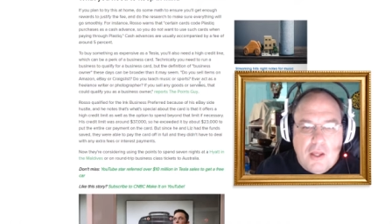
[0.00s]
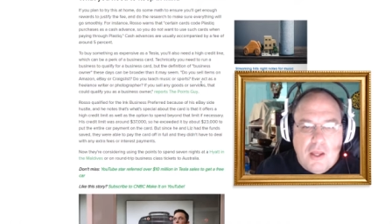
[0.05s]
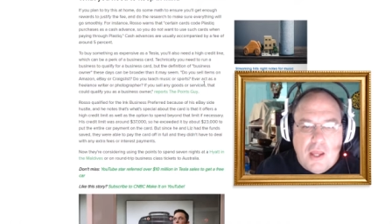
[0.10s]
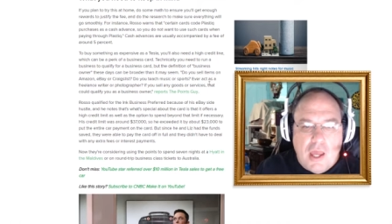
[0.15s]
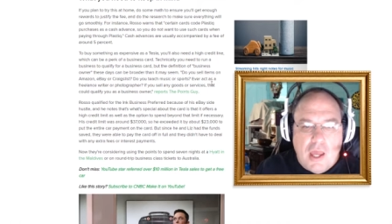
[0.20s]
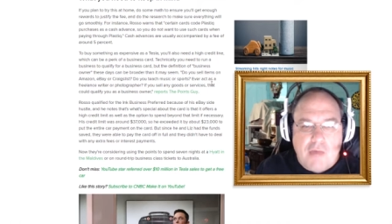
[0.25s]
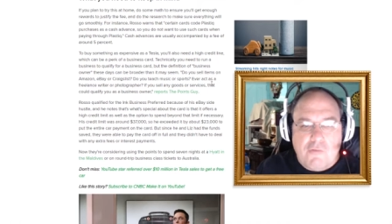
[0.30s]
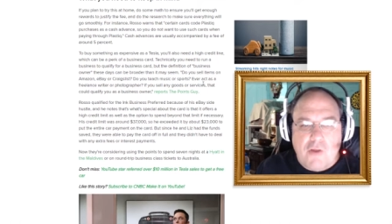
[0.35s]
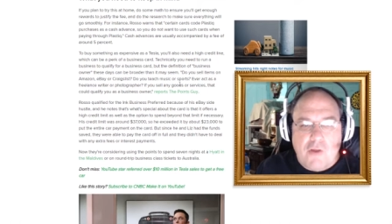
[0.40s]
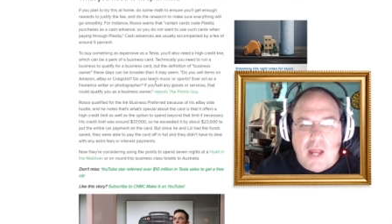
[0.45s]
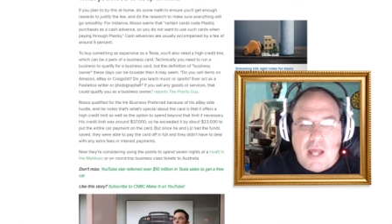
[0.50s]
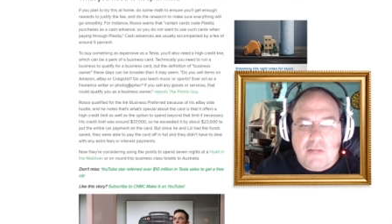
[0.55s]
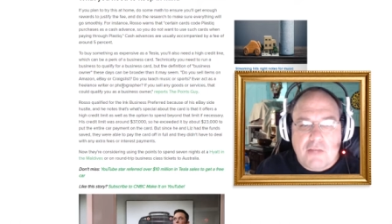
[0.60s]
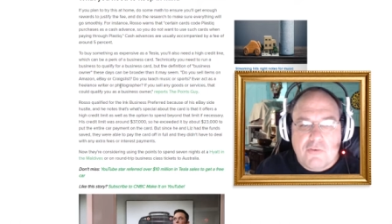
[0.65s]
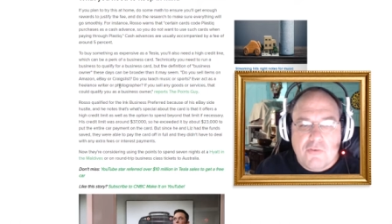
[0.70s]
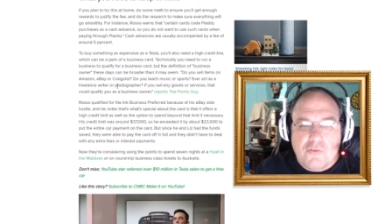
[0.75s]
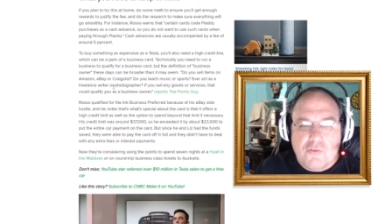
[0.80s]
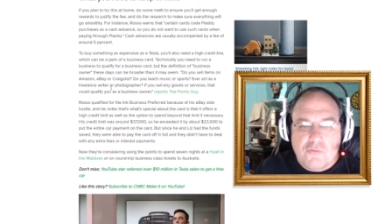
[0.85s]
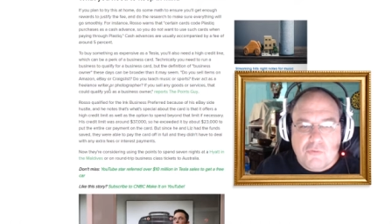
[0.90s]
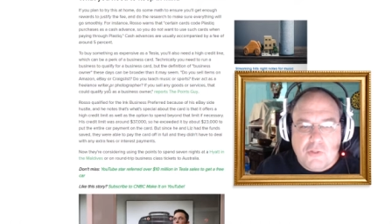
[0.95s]
Ever act
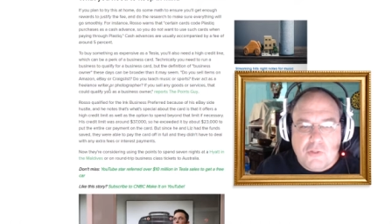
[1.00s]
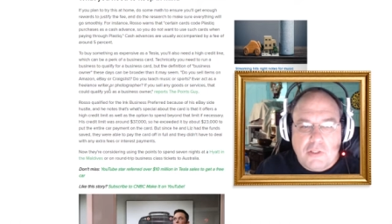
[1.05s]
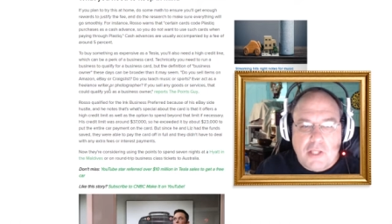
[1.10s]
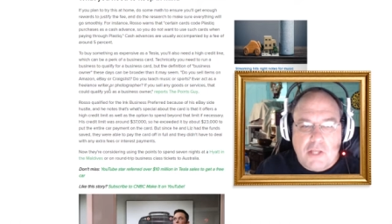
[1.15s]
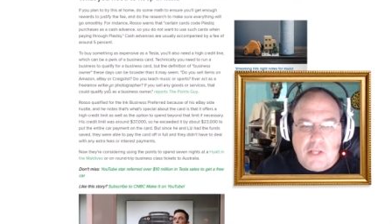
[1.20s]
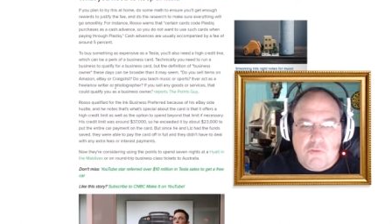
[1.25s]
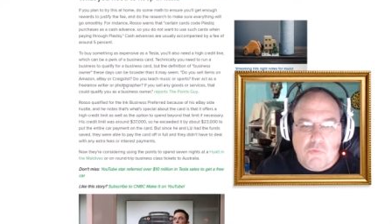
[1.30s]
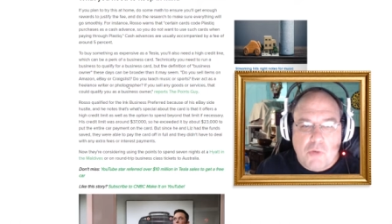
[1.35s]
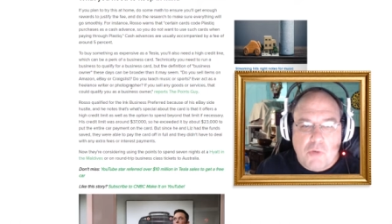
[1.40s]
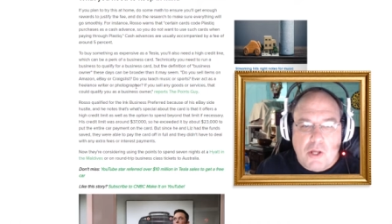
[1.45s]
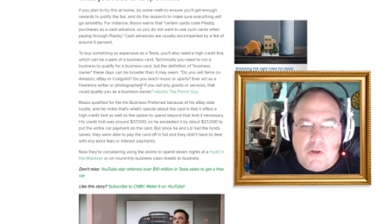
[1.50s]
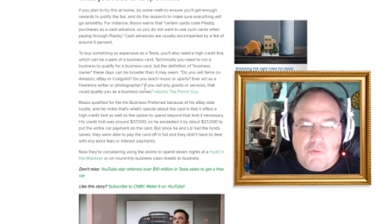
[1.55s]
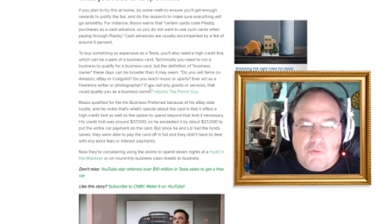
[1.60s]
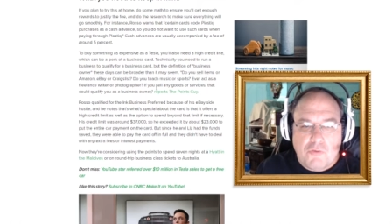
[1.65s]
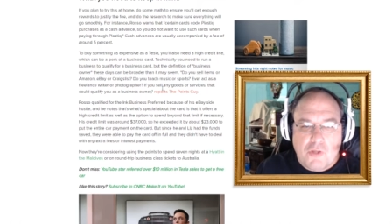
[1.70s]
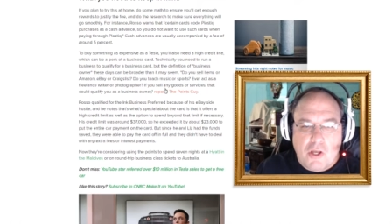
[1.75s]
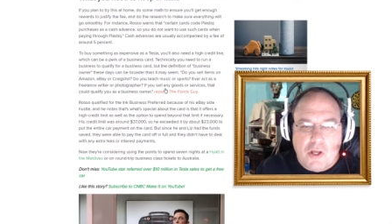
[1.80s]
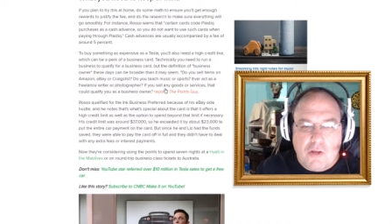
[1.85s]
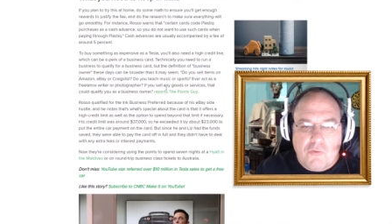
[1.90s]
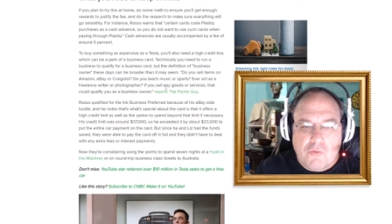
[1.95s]
as a freelance writer or
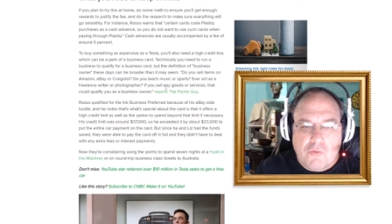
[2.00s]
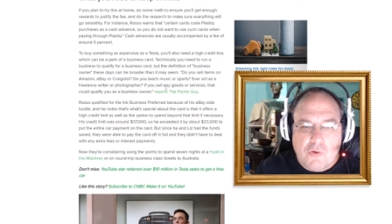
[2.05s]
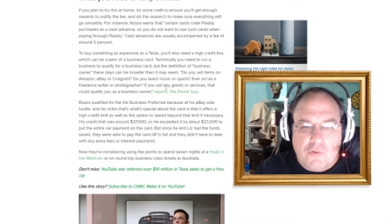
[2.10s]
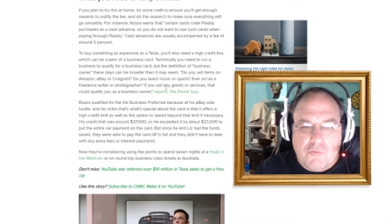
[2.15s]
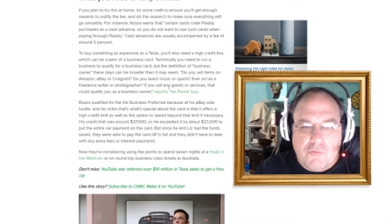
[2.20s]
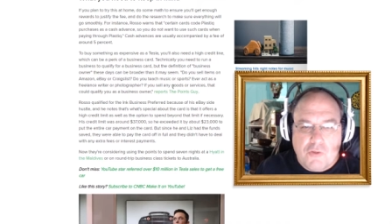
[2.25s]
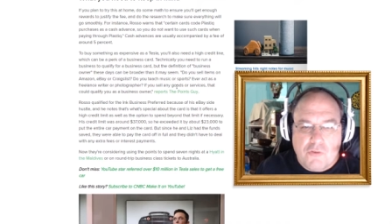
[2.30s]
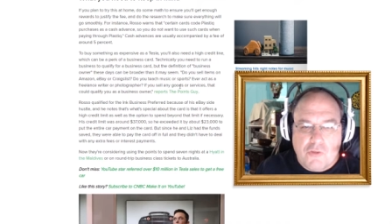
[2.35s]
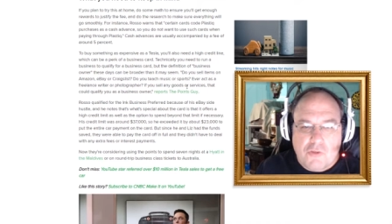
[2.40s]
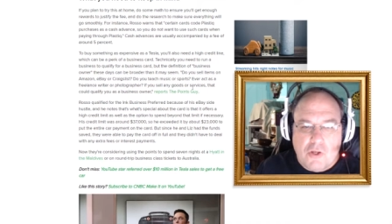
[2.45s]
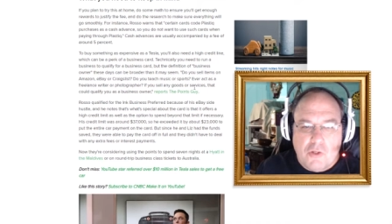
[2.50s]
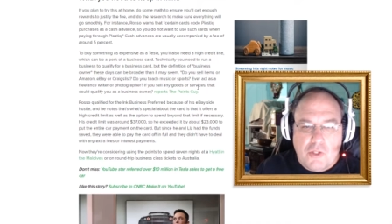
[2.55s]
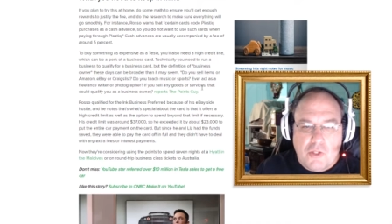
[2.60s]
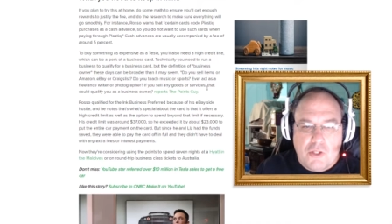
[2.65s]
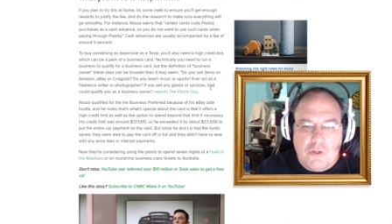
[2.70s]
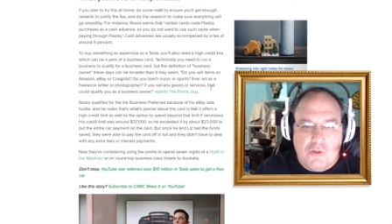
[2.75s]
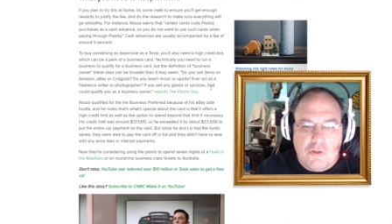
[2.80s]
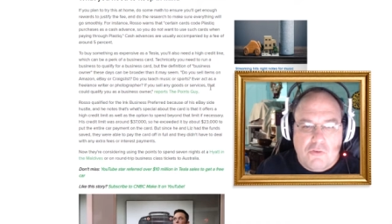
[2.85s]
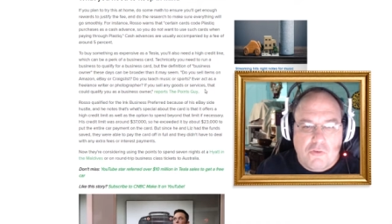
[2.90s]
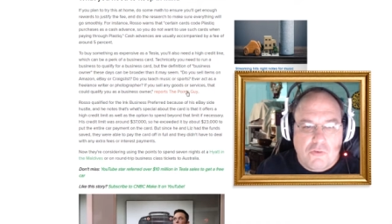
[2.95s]
photographer if you sell any
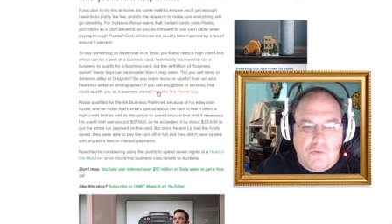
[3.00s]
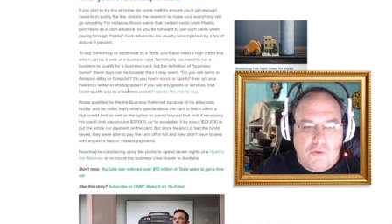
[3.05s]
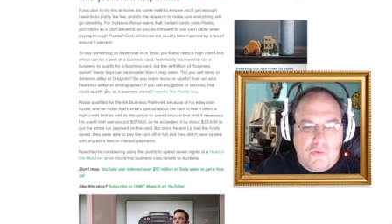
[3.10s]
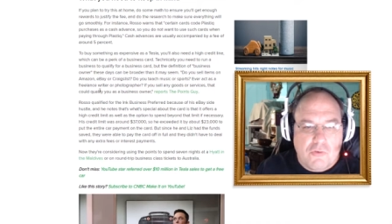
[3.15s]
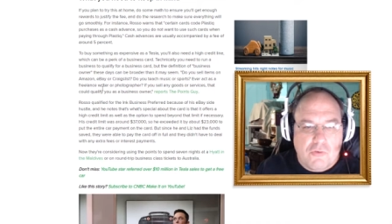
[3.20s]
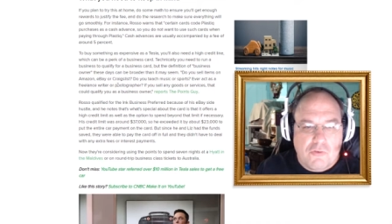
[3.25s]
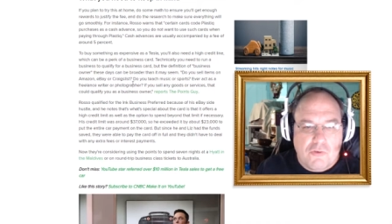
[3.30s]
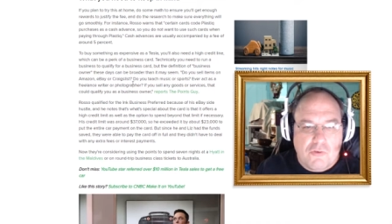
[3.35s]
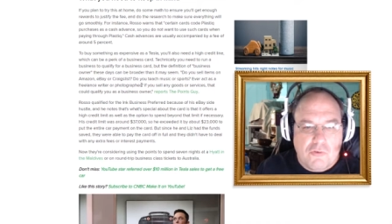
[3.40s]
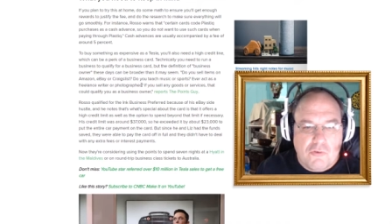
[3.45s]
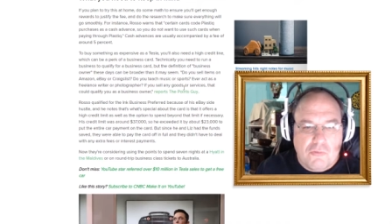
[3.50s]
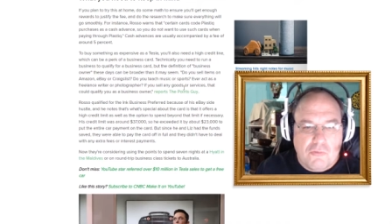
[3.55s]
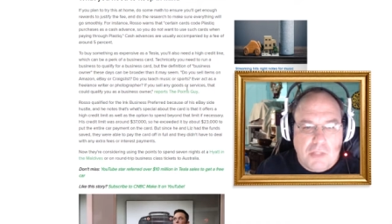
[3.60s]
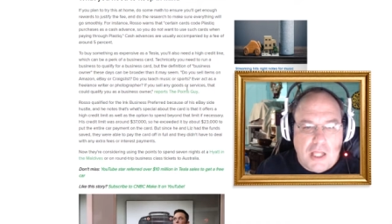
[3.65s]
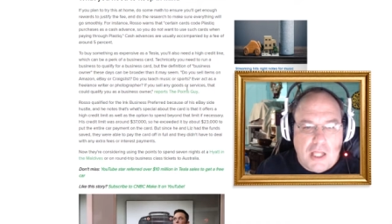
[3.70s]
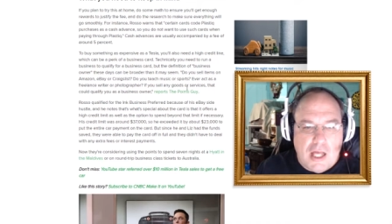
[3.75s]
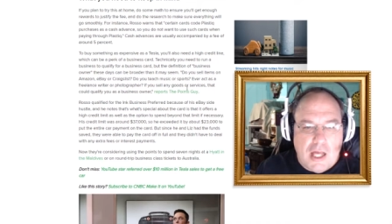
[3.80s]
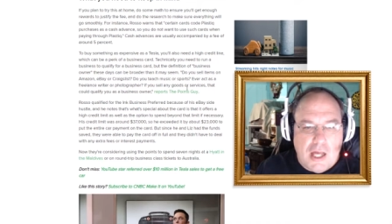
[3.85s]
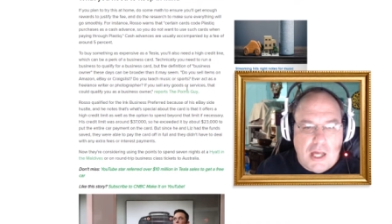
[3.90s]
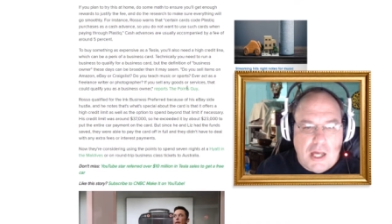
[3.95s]
goods or services,
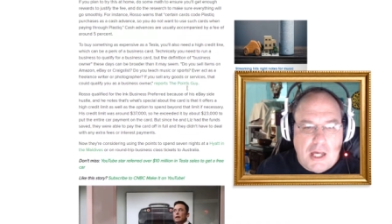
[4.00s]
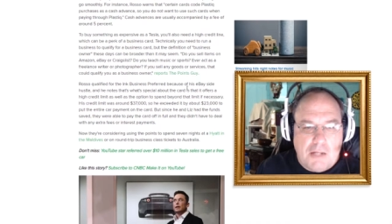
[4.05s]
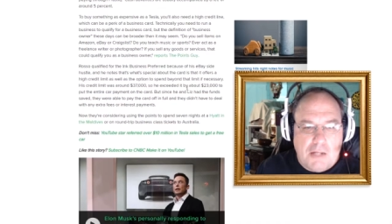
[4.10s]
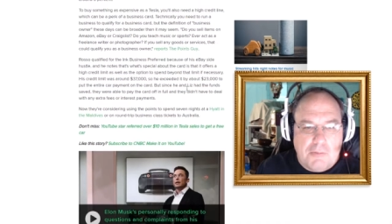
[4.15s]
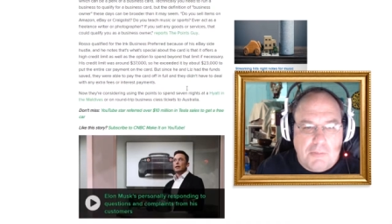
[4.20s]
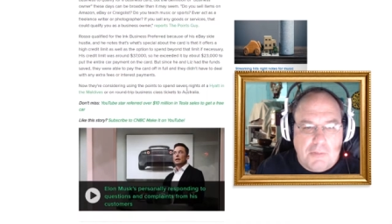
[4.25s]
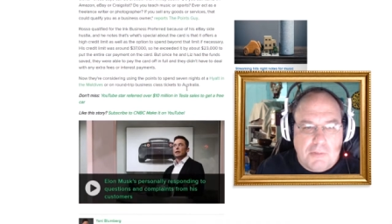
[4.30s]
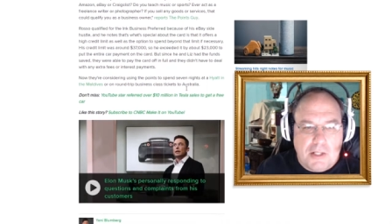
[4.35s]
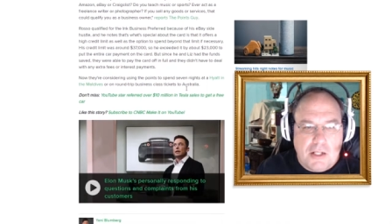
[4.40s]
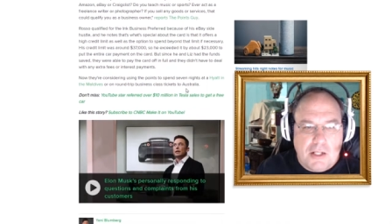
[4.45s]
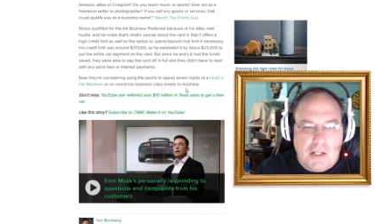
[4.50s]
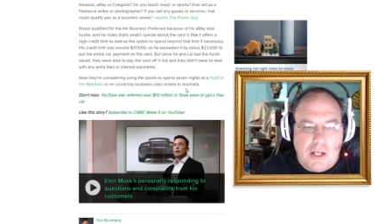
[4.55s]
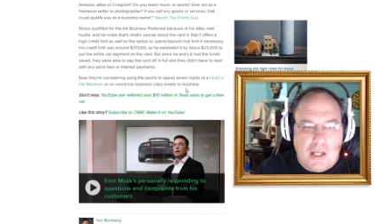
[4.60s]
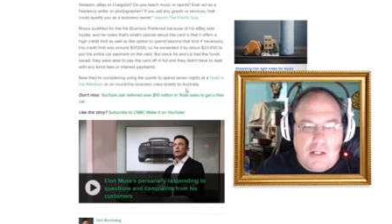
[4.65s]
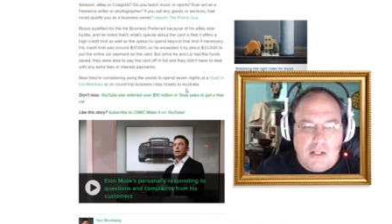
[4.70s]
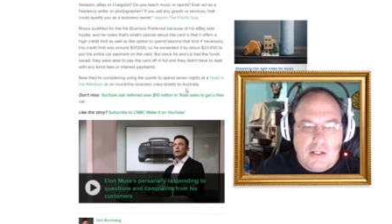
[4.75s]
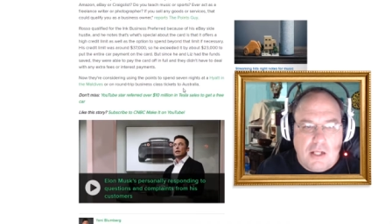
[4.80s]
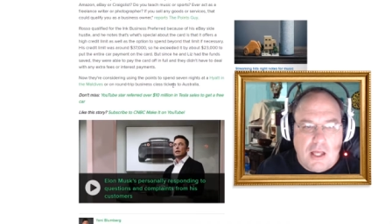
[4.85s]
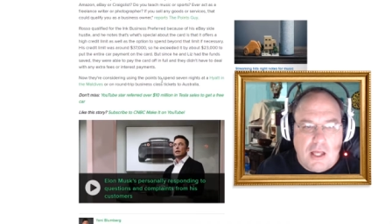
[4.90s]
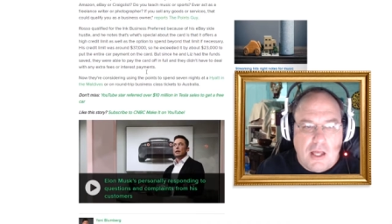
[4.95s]
blah, da, da, da,
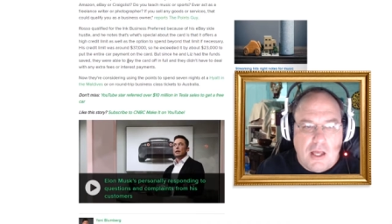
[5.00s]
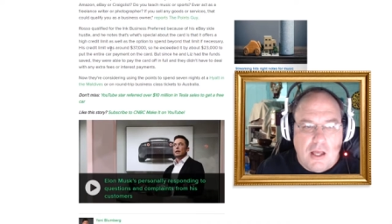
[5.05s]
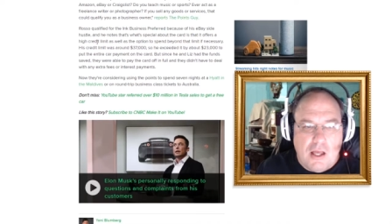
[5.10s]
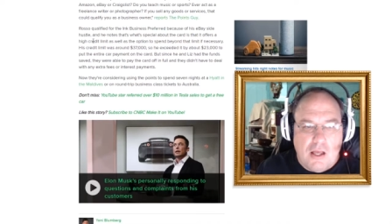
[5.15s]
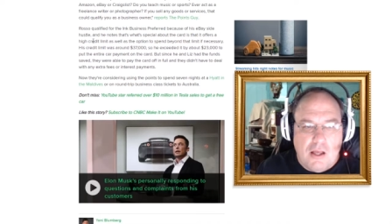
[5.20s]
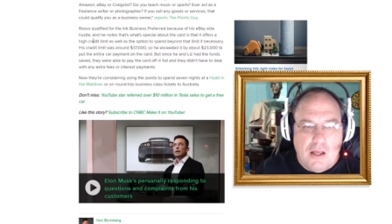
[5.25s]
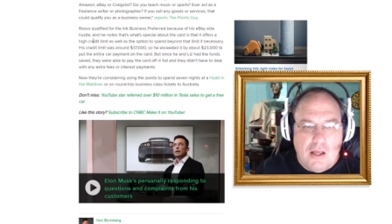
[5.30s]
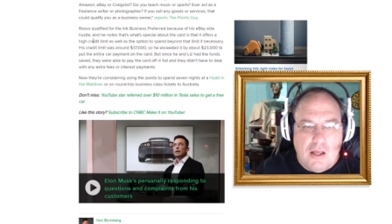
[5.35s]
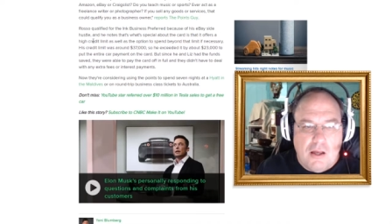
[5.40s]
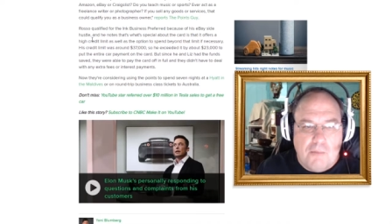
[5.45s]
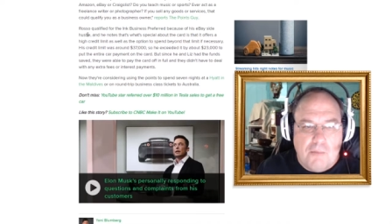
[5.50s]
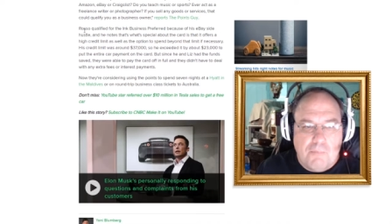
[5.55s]
da, da.